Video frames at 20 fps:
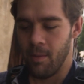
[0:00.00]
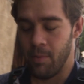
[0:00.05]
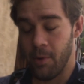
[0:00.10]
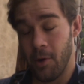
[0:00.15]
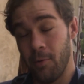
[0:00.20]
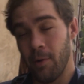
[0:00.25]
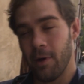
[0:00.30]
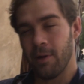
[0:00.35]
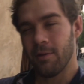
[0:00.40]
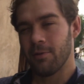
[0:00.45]

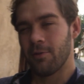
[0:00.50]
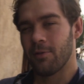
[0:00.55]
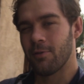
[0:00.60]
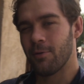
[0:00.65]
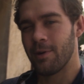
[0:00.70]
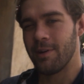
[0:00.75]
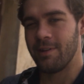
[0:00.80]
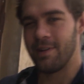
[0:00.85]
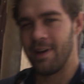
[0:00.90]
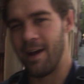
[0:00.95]
But a quick little
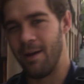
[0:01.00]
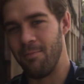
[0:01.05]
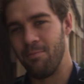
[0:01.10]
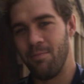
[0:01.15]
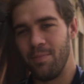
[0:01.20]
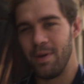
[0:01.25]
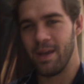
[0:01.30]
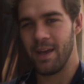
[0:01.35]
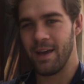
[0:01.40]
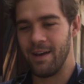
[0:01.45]
story
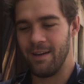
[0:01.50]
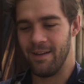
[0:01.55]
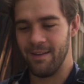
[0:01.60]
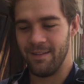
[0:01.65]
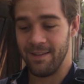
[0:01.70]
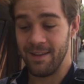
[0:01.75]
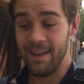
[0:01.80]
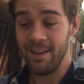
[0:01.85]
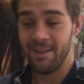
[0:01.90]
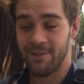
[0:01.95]
time,
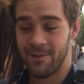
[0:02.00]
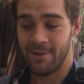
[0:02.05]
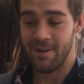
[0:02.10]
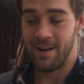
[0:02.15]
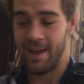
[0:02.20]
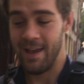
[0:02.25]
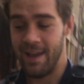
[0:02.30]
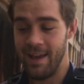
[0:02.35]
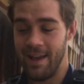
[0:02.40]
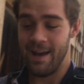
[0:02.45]
because
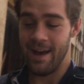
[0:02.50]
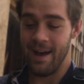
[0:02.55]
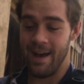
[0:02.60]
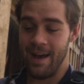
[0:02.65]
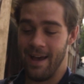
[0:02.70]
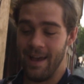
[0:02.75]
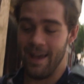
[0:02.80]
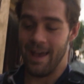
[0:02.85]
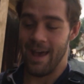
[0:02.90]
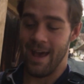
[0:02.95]
yesterday
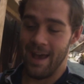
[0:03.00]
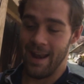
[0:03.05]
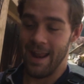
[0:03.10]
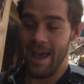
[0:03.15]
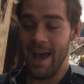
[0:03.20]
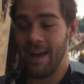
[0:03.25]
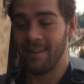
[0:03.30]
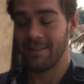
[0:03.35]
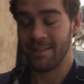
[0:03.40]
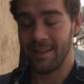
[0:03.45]
I had
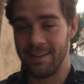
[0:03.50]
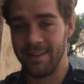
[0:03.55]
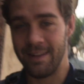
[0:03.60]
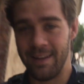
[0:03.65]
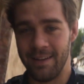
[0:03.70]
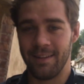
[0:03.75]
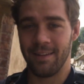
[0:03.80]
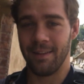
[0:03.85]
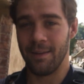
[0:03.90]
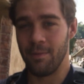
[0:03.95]

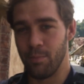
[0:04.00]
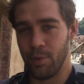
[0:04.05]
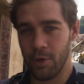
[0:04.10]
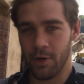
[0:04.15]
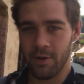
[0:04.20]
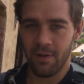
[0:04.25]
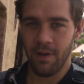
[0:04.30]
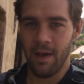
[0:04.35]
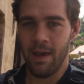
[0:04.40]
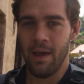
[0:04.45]
accidentally
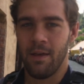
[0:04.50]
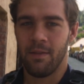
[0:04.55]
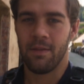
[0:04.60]
booked